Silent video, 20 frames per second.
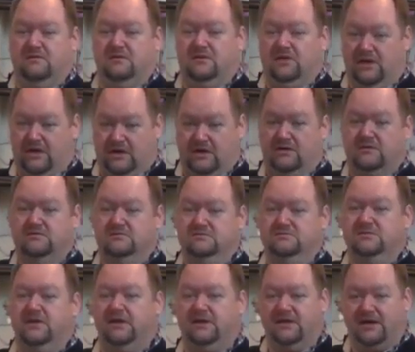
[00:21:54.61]
Yeah,
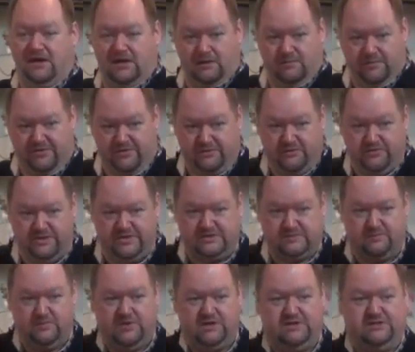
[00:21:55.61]
that got him through
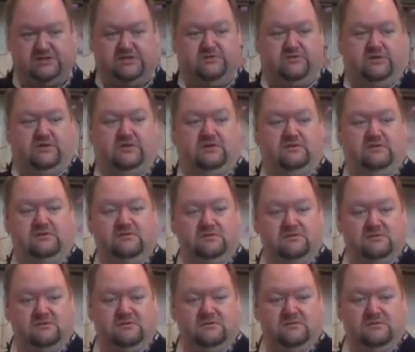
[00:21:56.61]
his ministry.
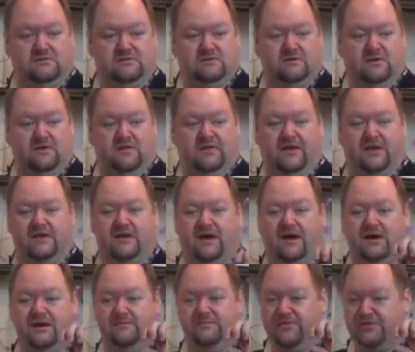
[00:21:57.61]
That
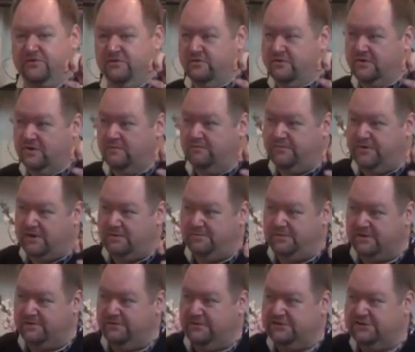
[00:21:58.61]
got him through the
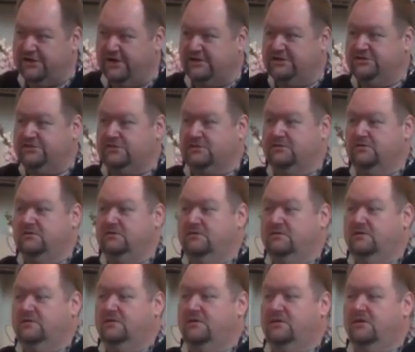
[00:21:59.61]
public rejection.
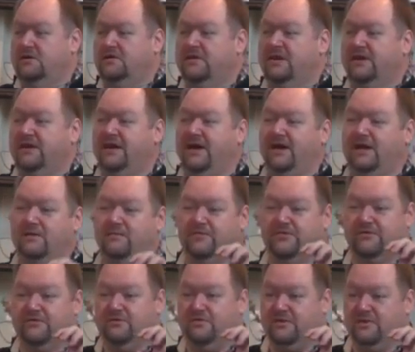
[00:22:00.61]
That got him
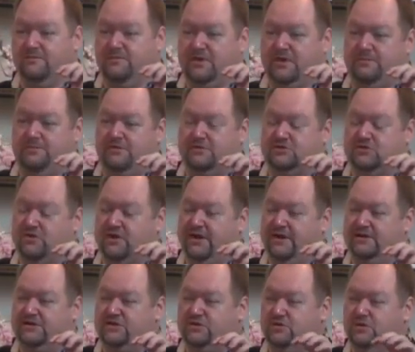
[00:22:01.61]
through the people
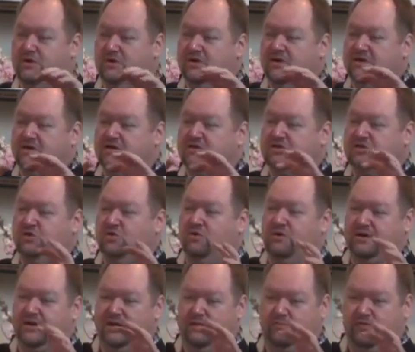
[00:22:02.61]
trying to
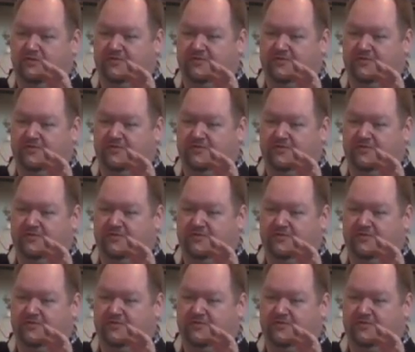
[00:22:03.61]
contort and